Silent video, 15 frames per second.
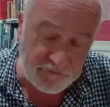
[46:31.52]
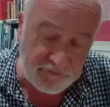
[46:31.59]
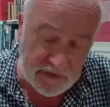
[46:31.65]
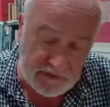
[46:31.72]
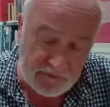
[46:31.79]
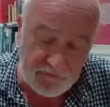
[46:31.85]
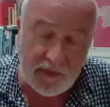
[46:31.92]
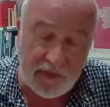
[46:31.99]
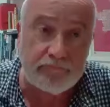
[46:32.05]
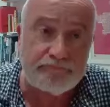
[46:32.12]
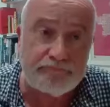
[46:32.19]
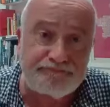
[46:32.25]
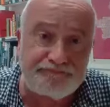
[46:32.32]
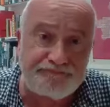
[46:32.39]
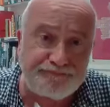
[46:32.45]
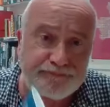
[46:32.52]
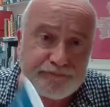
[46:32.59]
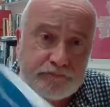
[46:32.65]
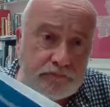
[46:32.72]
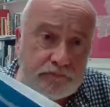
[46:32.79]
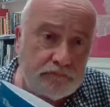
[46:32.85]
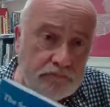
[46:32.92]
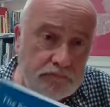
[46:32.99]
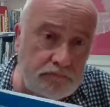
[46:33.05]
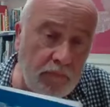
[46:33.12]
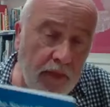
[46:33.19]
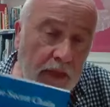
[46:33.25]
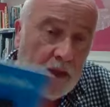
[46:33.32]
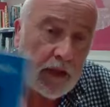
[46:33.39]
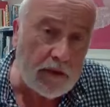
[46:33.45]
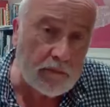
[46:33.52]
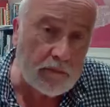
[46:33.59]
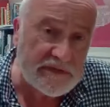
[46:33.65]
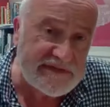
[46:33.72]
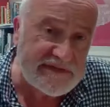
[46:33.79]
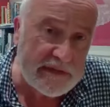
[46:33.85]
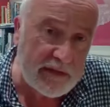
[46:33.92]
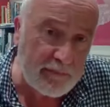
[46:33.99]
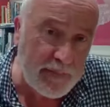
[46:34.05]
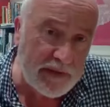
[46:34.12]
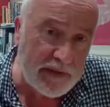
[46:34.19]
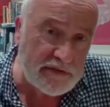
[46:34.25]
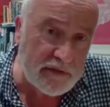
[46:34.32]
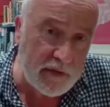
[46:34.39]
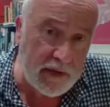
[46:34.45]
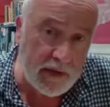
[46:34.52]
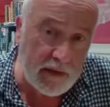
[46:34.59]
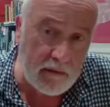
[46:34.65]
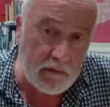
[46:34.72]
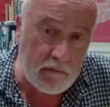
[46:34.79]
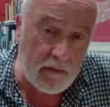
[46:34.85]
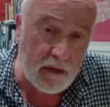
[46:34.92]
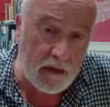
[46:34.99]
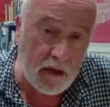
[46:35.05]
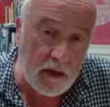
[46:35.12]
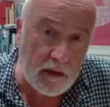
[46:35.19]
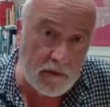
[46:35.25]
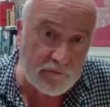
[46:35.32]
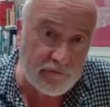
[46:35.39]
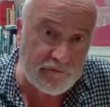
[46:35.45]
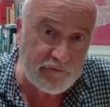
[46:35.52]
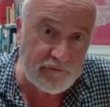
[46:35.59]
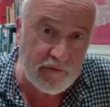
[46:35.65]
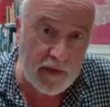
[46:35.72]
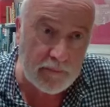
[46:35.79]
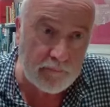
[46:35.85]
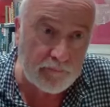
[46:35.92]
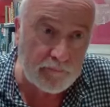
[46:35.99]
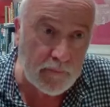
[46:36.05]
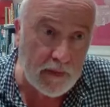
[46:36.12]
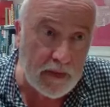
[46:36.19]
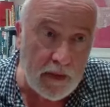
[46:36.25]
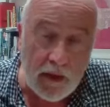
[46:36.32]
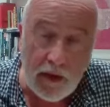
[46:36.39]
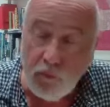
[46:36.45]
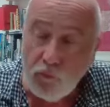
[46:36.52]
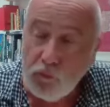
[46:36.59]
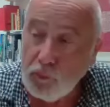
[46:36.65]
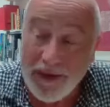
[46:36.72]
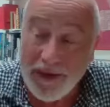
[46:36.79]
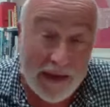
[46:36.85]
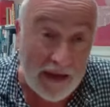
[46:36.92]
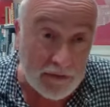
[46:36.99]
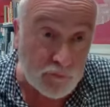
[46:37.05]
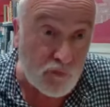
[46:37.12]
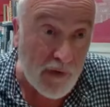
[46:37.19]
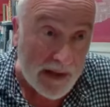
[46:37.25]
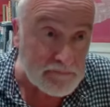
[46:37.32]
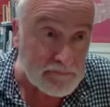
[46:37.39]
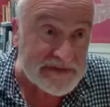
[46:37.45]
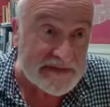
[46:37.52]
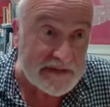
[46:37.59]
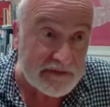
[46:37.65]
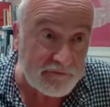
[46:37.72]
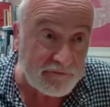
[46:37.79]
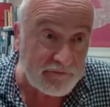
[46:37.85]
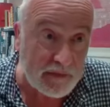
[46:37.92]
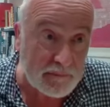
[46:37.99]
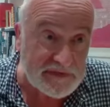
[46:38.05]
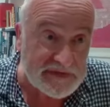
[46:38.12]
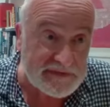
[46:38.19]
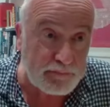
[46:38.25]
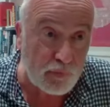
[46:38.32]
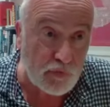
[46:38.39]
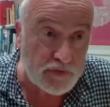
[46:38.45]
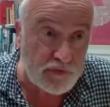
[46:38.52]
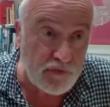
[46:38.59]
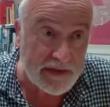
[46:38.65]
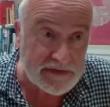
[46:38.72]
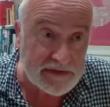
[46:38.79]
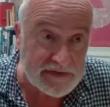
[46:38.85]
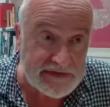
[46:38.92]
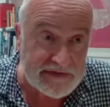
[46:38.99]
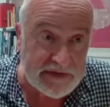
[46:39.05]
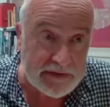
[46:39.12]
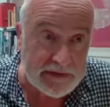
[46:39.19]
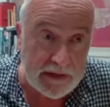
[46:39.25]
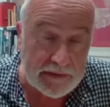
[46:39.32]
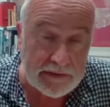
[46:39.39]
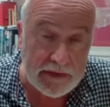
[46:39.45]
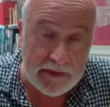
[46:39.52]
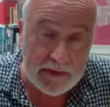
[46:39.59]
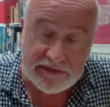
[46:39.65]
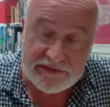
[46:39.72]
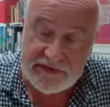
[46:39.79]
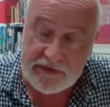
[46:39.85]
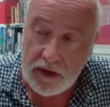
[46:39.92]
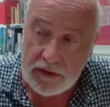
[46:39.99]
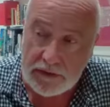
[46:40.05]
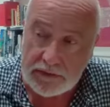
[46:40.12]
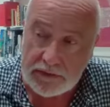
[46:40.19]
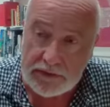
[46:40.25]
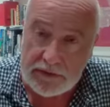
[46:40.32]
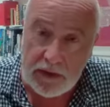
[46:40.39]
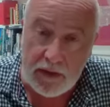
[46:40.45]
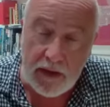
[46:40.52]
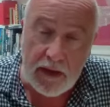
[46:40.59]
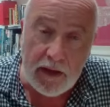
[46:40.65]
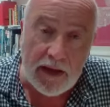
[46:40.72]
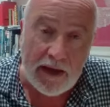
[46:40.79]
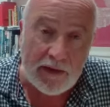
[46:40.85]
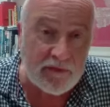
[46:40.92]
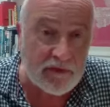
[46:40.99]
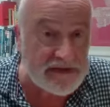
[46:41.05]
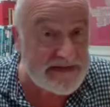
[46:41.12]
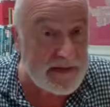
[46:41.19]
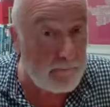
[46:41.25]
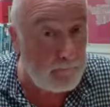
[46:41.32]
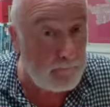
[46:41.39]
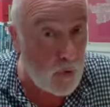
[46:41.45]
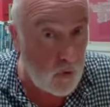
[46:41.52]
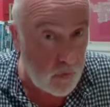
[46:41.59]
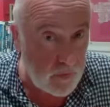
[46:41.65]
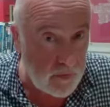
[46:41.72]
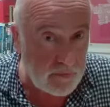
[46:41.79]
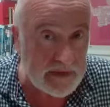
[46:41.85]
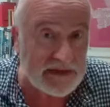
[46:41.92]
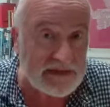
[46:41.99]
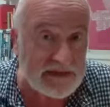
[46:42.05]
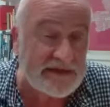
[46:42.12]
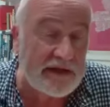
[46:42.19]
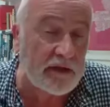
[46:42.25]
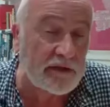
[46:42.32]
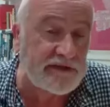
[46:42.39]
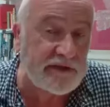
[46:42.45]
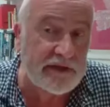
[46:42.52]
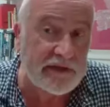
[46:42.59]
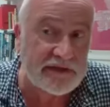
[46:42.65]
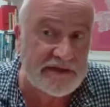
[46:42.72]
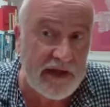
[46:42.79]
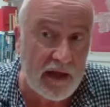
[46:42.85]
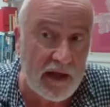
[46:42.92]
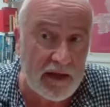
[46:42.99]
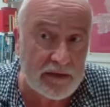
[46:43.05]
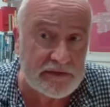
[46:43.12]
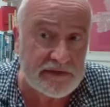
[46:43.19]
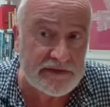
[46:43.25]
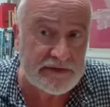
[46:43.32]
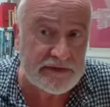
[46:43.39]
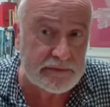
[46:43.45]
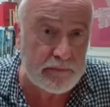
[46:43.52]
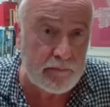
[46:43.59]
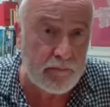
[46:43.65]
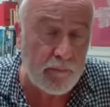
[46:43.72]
front of it, you will see a picture here of um, by Allan Ramsay, the famous portraitist in, in, in Scotland, and there is a book mm-hmm. that he's clutching in his hands.